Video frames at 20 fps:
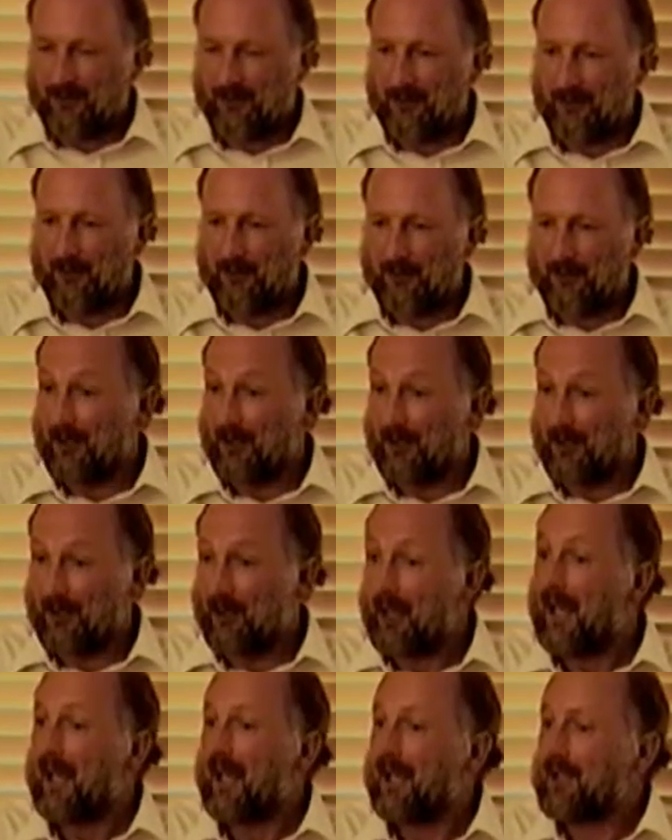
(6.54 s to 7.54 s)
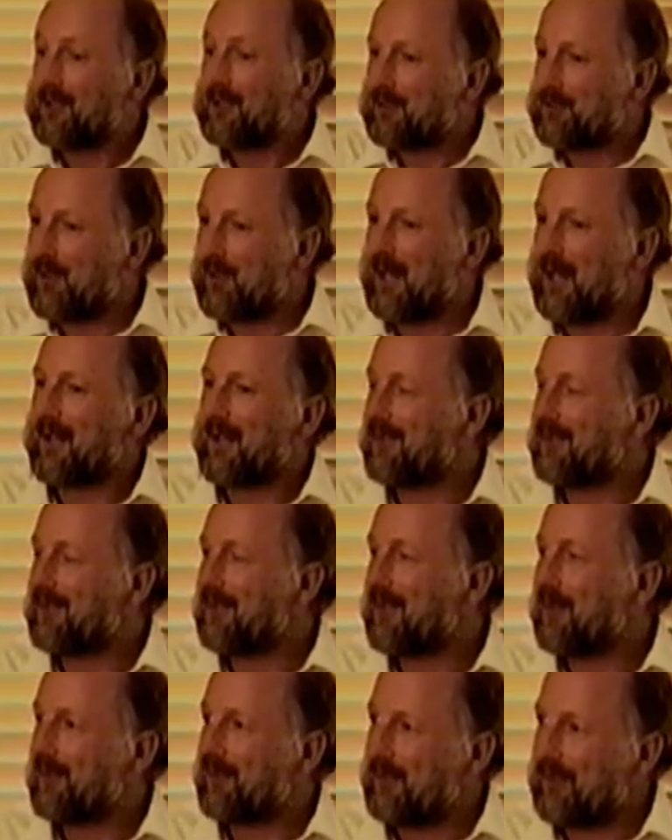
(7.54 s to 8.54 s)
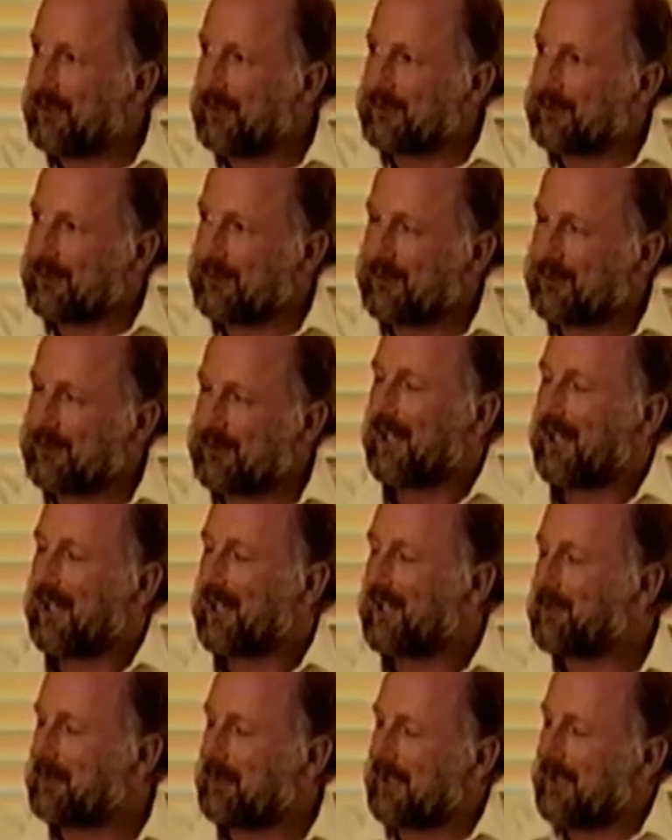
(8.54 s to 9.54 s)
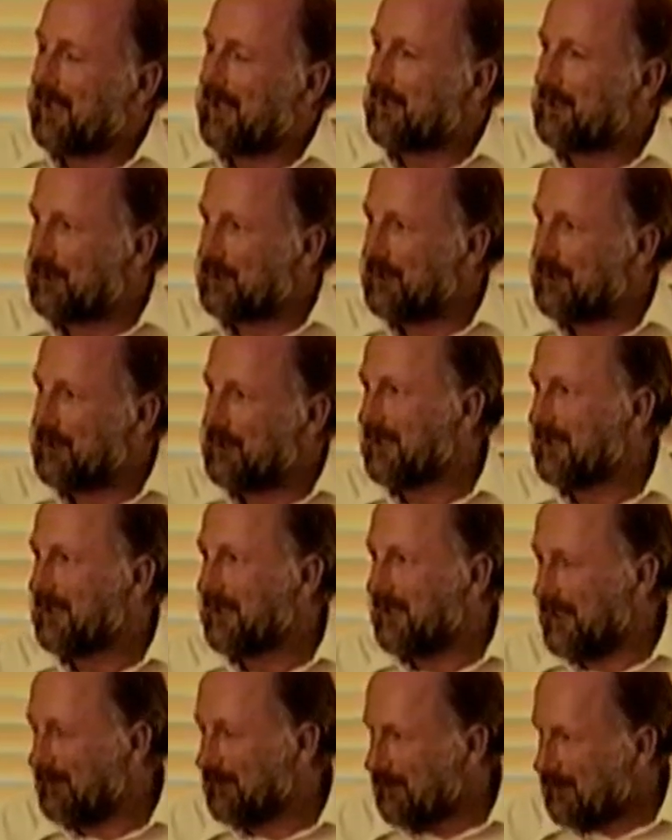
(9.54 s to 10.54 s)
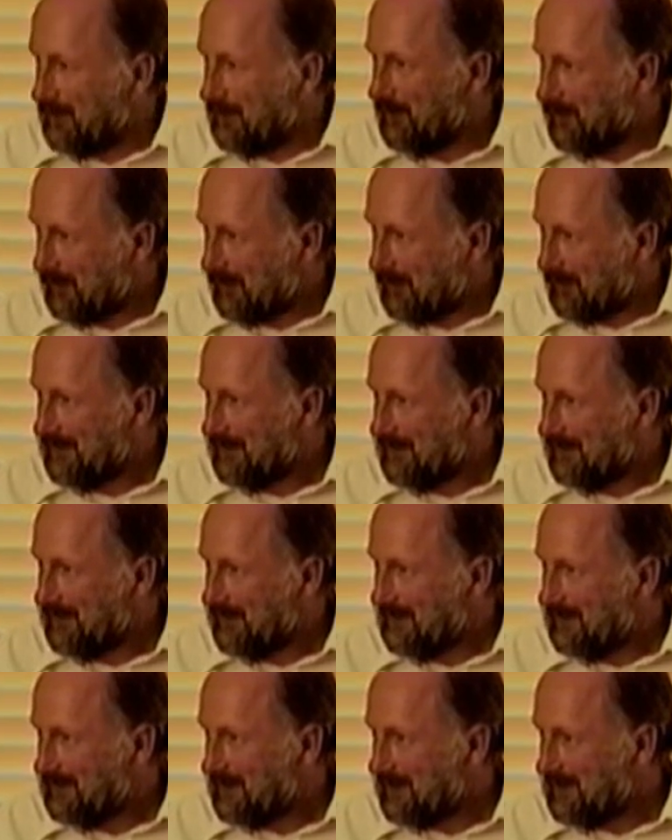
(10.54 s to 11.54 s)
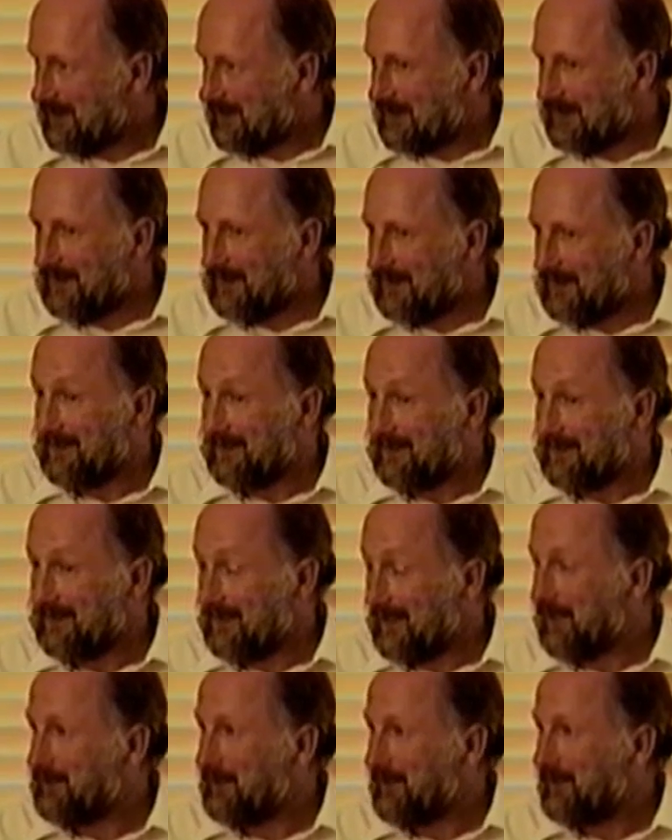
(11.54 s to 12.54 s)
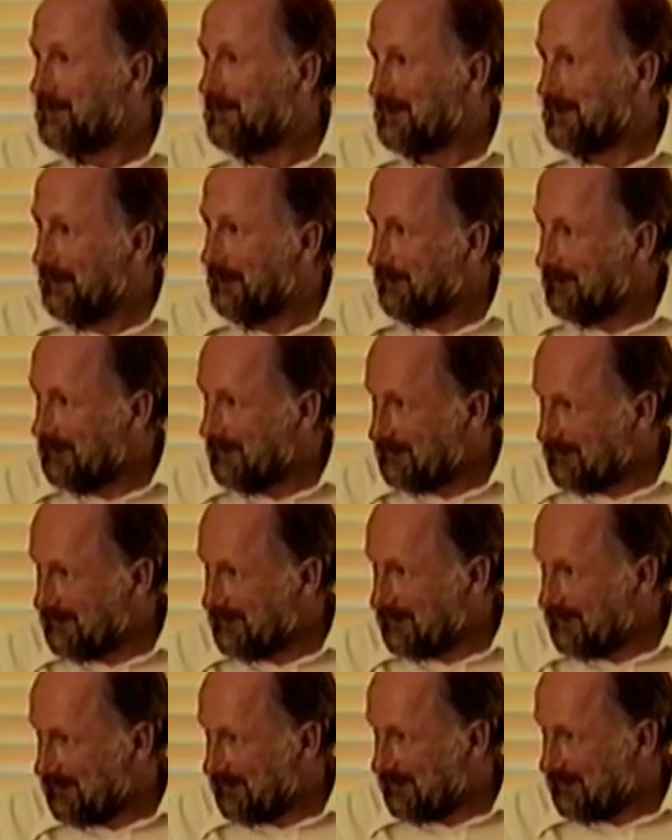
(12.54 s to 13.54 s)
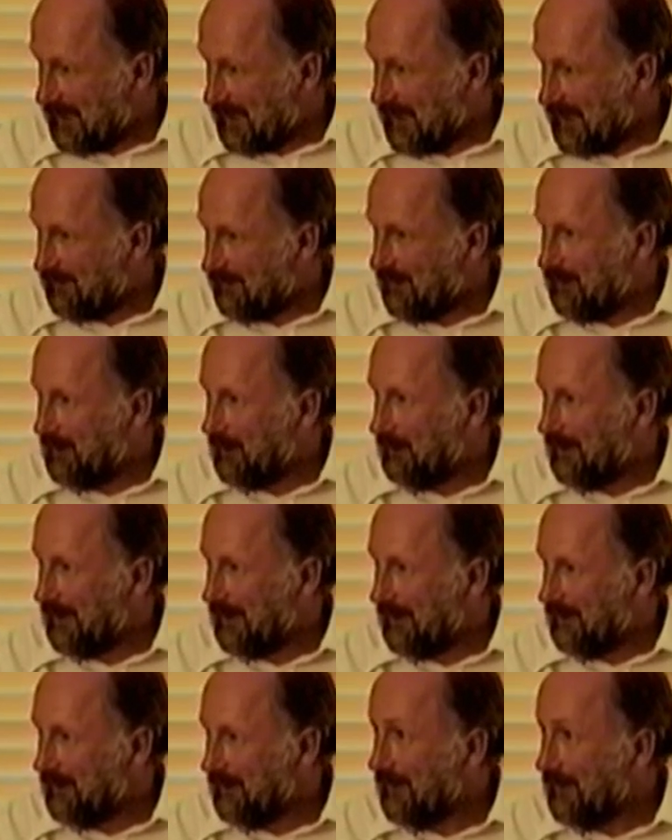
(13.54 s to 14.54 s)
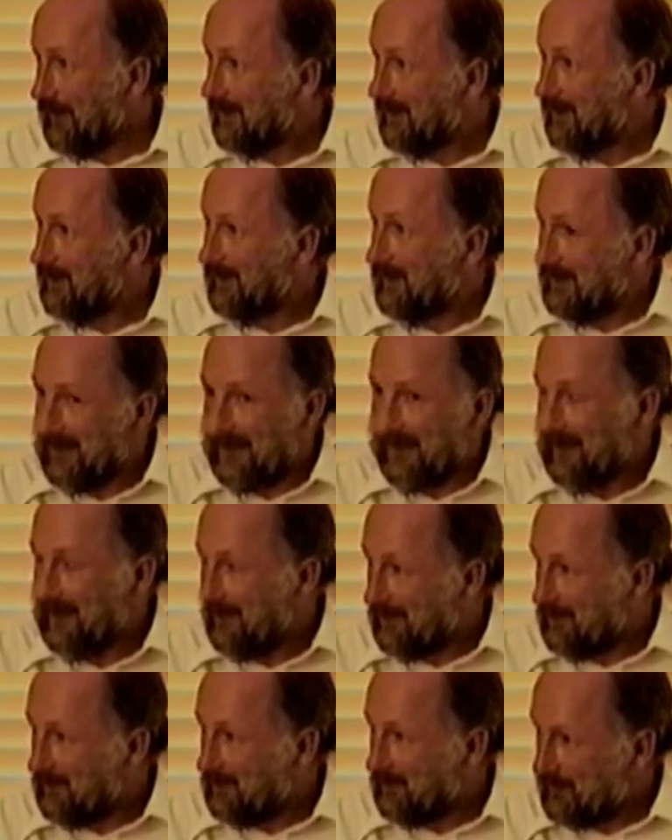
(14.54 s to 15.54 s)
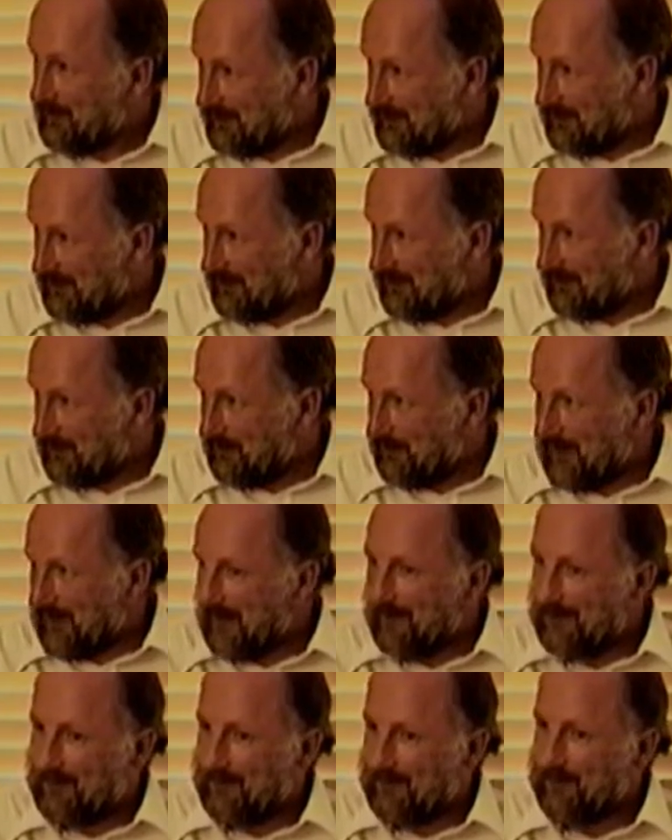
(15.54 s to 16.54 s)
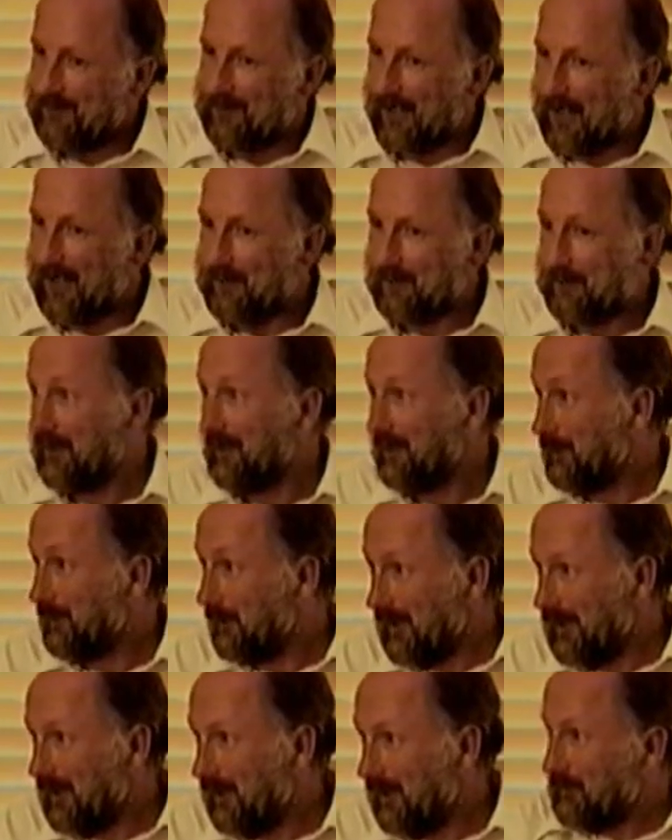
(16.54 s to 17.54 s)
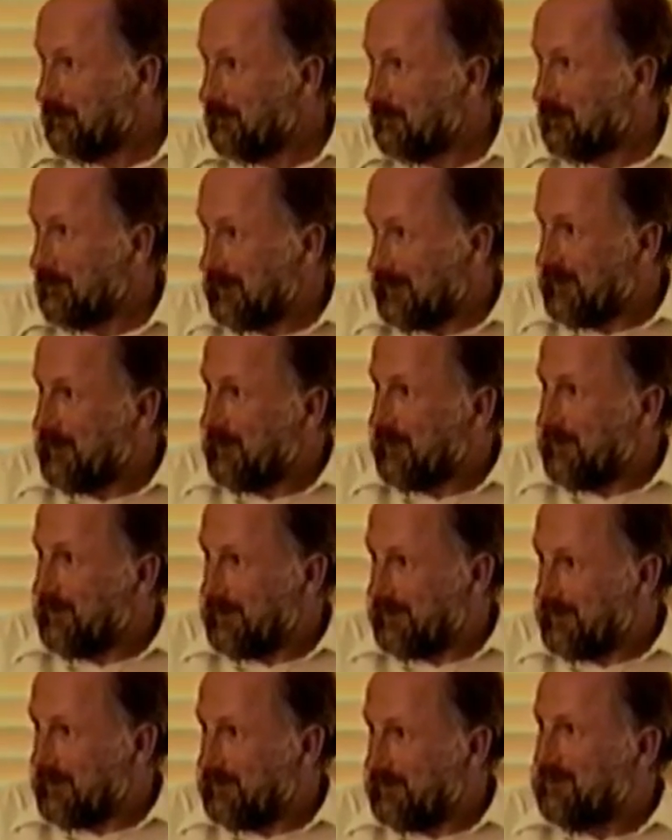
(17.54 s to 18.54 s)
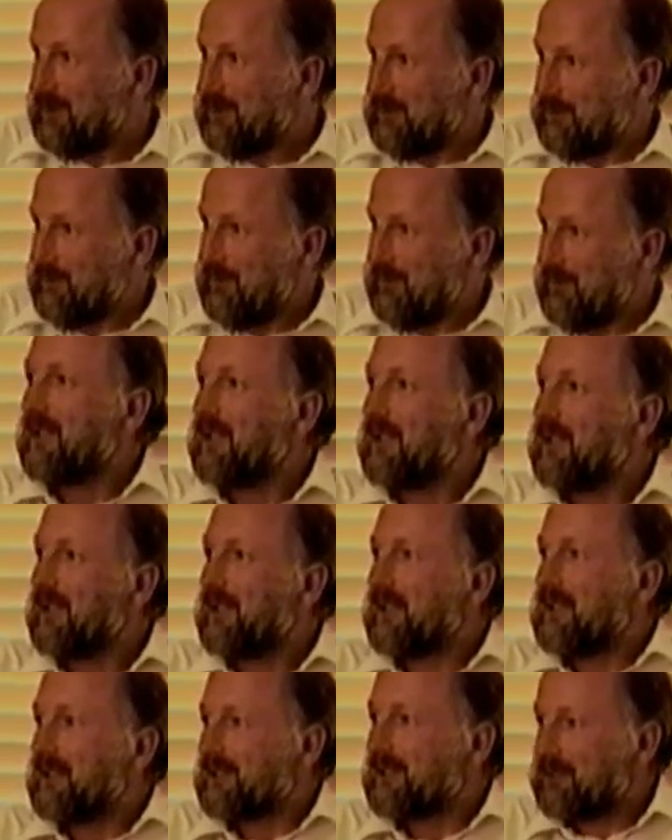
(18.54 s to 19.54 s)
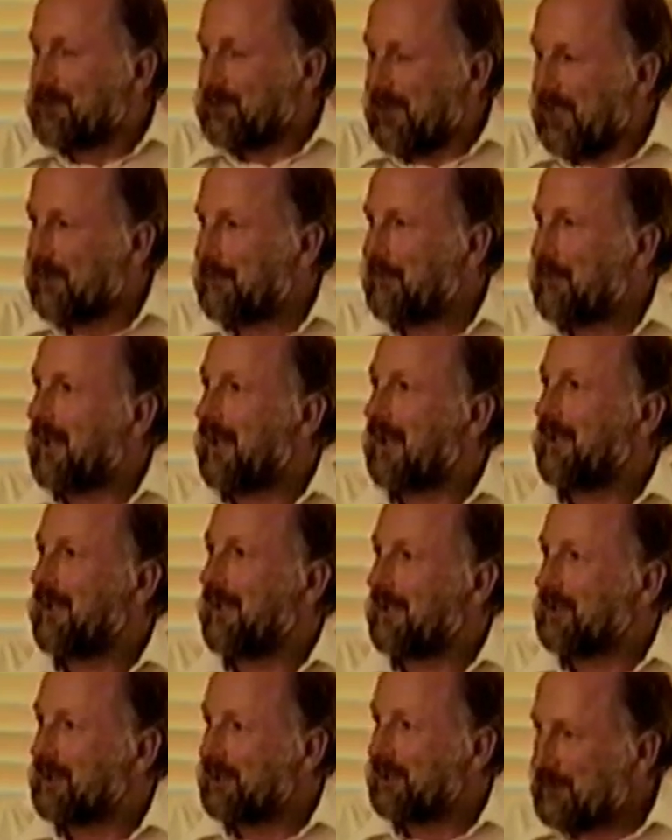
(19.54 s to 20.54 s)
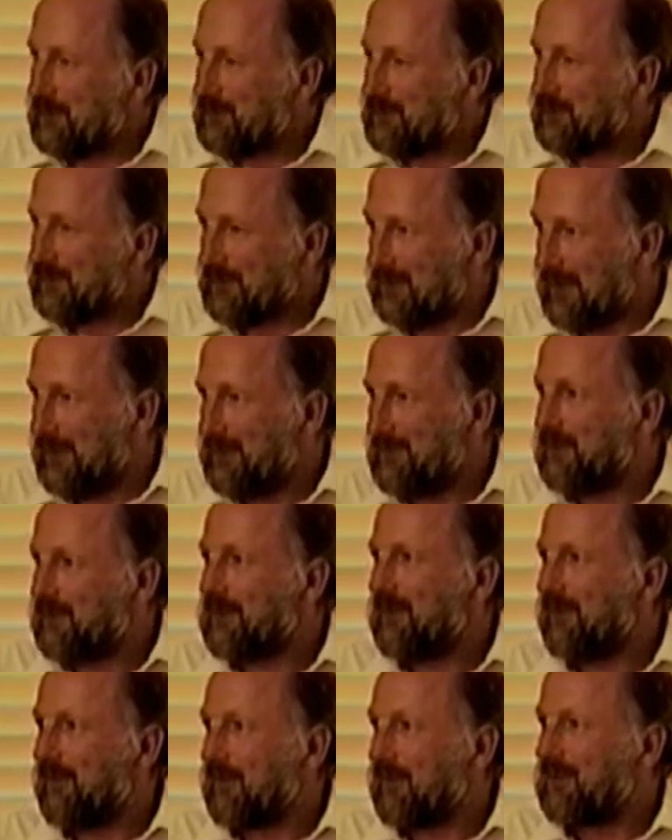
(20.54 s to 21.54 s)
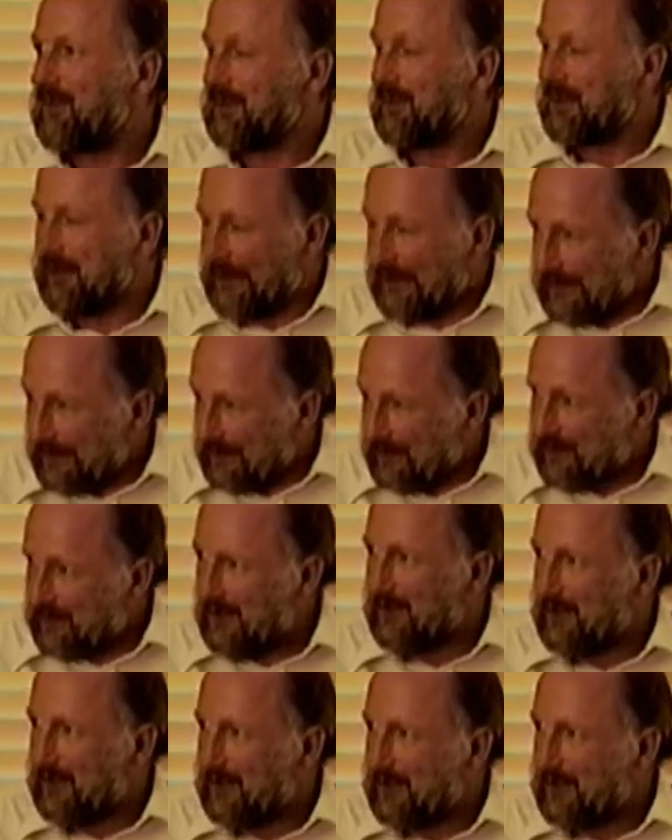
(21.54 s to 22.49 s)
certainly most, and struck these individuals as being unusual enough to the point of stopping what they were doing, either driving or whatever, and collecting this material. Mind you, not being aware of this particular issue, just being struck by the unusual nature of this material.